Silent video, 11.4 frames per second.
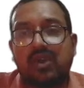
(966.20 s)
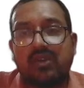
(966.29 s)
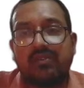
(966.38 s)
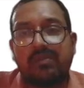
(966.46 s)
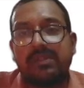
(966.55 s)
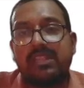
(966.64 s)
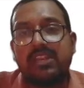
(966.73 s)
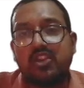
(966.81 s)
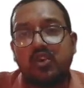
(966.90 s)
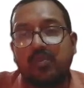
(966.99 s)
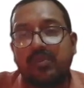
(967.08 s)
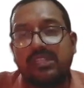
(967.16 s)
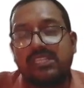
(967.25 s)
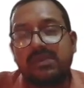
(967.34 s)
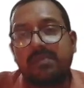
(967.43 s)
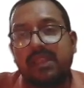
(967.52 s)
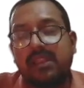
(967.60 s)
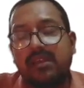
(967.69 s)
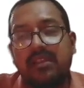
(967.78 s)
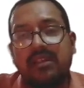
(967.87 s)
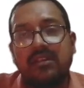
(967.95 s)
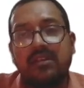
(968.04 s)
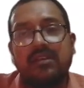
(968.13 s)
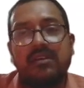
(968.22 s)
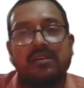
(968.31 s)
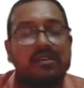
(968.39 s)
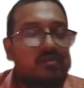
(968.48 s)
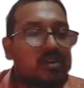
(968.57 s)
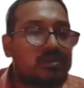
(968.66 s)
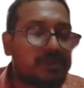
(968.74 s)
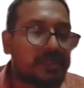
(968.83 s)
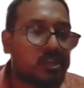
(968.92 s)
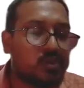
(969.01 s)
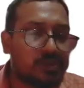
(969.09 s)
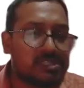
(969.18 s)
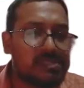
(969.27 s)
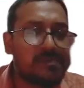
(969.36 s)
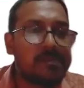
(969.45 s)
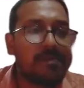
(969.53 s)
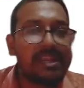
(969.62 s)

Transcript: what will be the new principal? What will be the new principal?